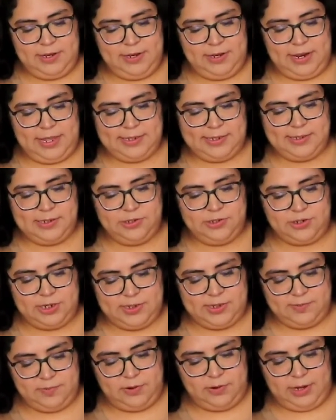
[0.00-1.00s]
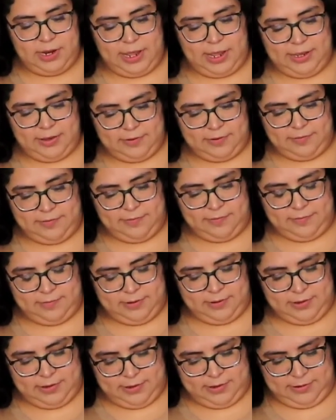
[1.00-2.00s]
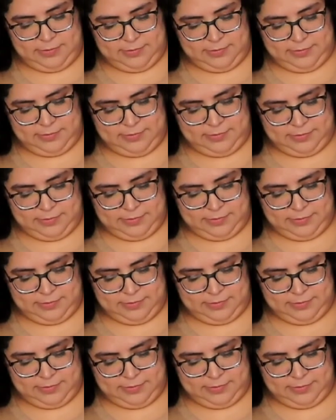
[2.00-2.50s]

less stressful life, you know?